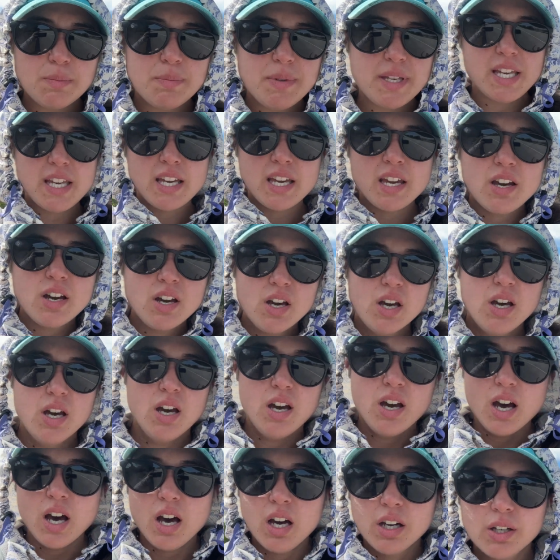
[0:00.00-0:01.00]
be
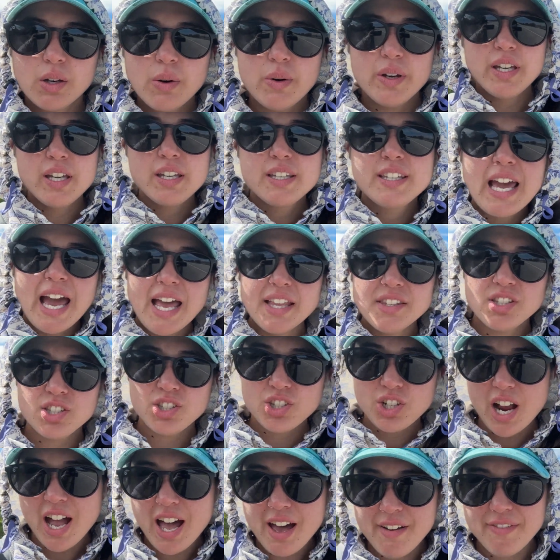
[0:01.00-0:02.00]
going
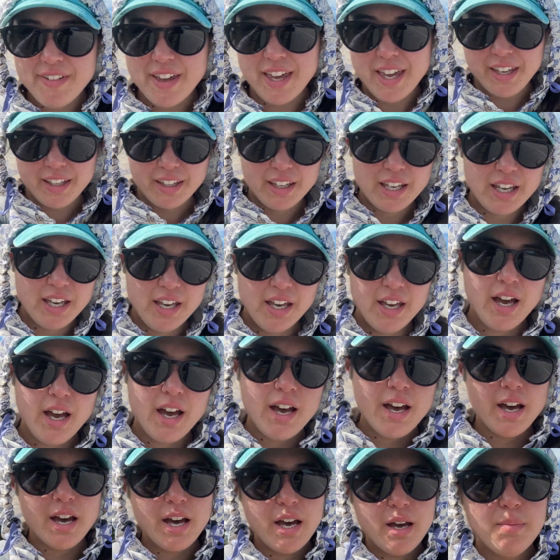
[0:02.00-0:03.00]
against traffic,
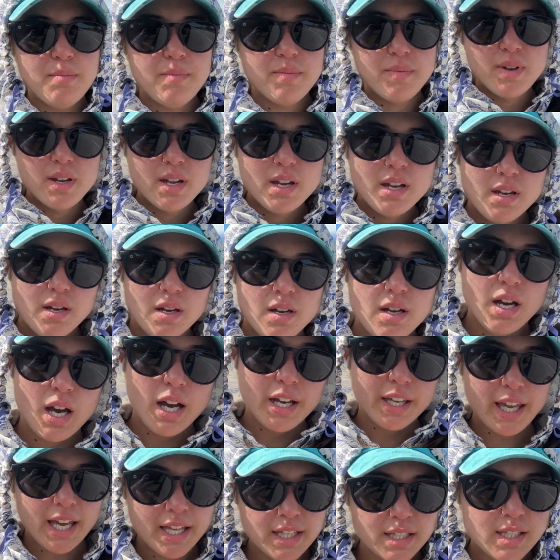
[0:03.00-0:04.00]

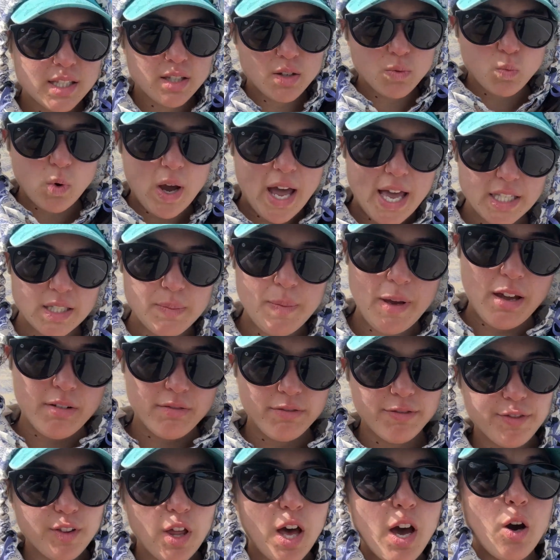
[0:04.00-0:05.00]
against the westbound
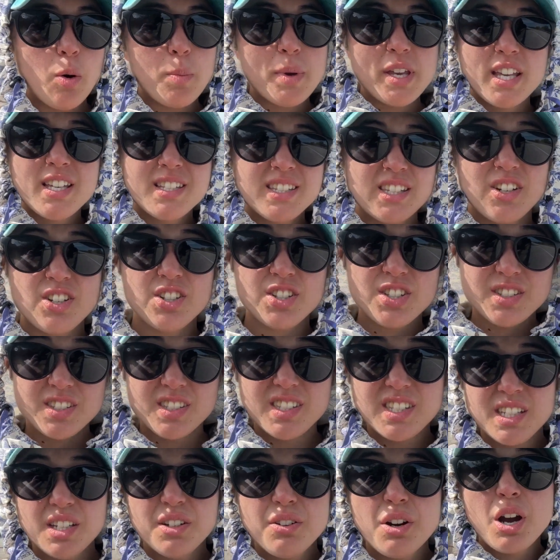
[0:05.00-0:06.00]
flow, because there's
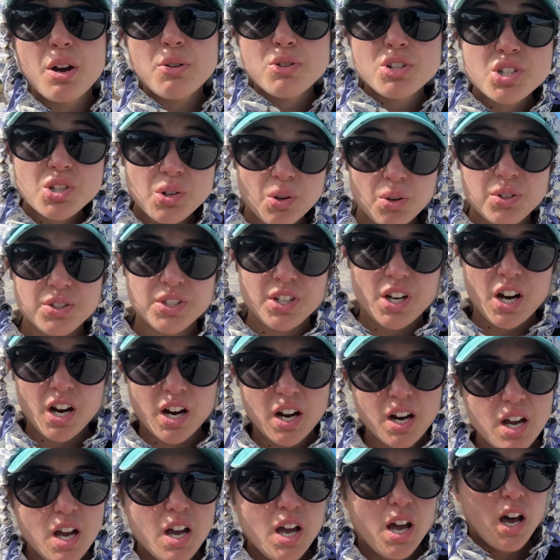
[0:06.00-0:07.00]
zero shoulder
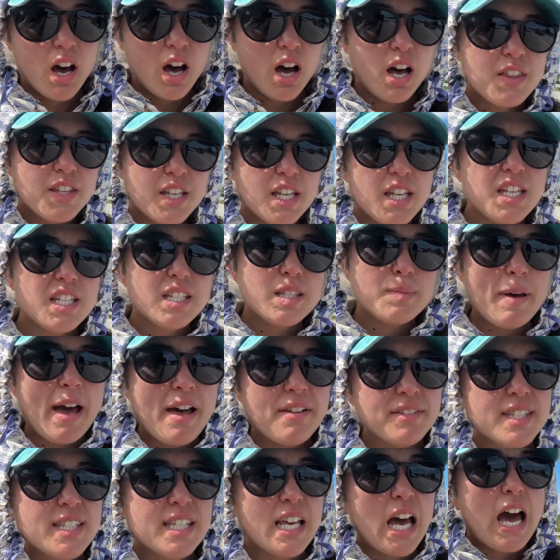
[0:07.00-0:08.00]
on the
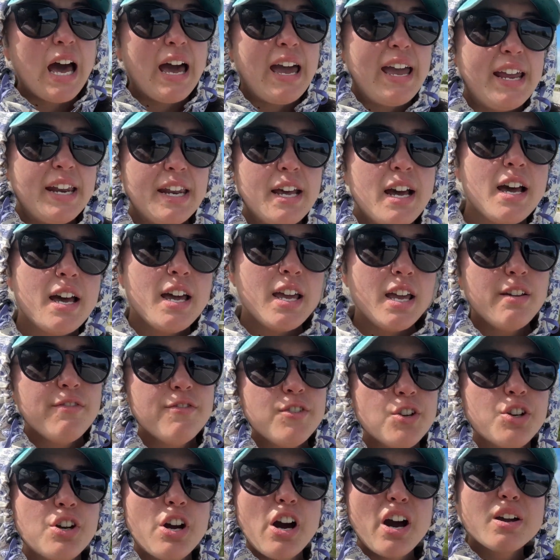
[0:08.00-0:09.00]
eastbound side. If
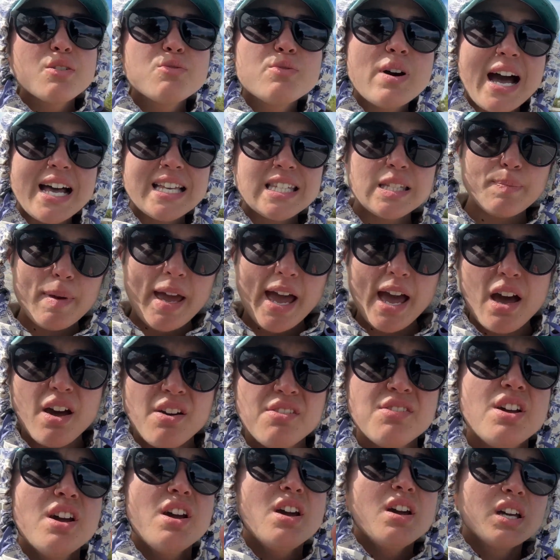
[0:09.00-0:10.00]
you're going
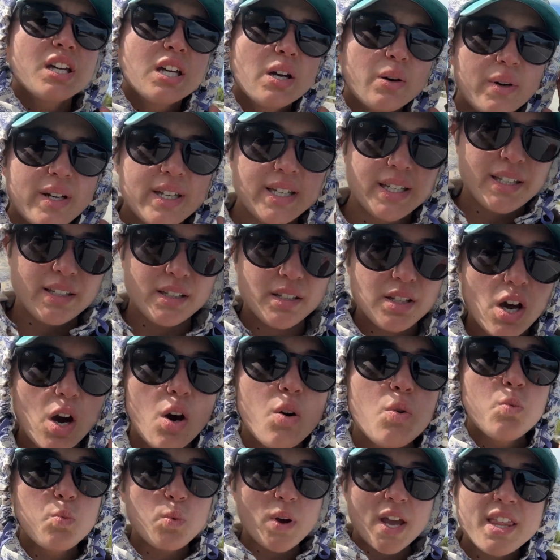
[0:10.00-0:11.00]
westbound,
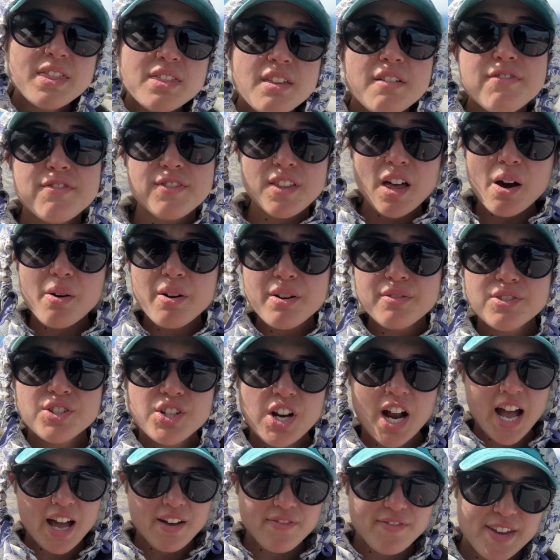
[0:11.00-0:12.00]
go with the flow of
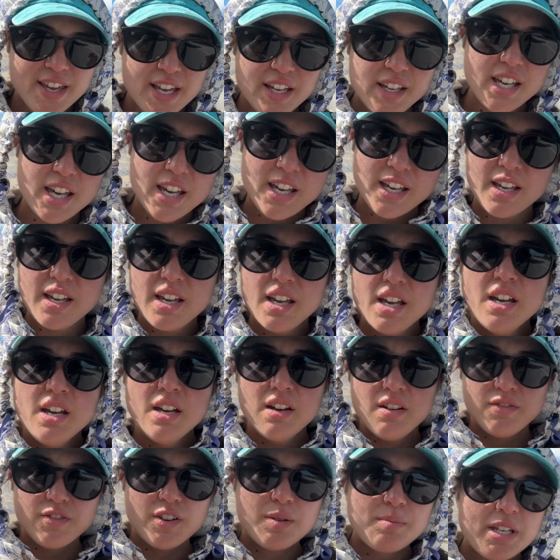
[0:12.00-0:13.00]
traffic
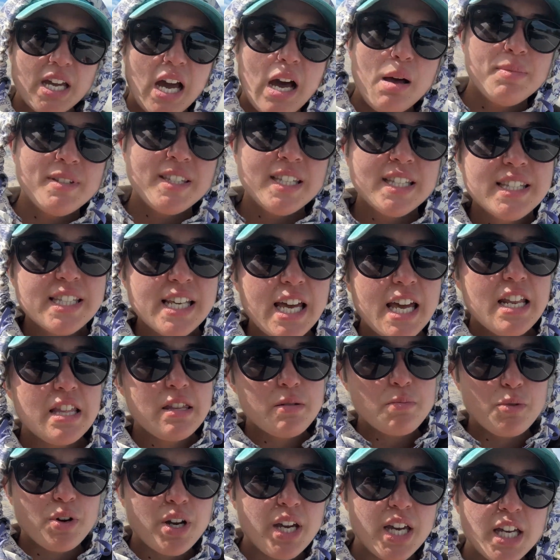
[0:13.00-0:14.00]
from the opposite side of
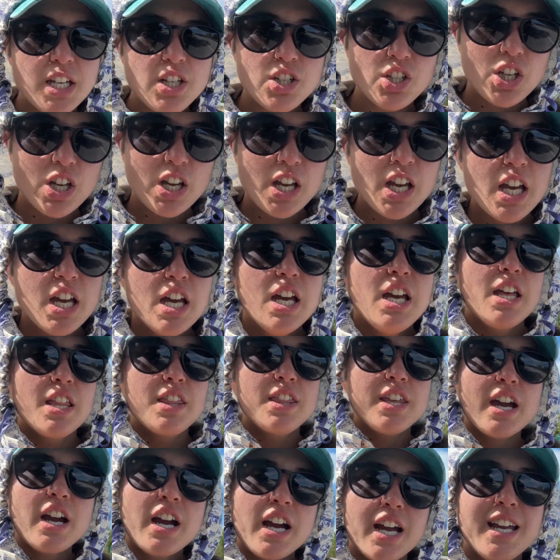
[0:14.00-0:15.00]
the bridge.
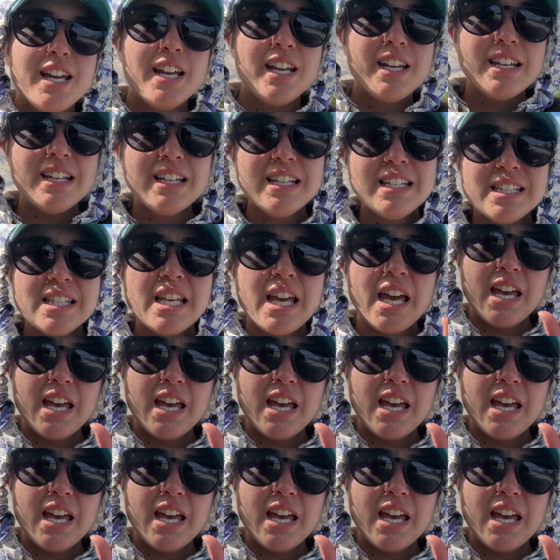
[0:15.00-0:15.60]
There is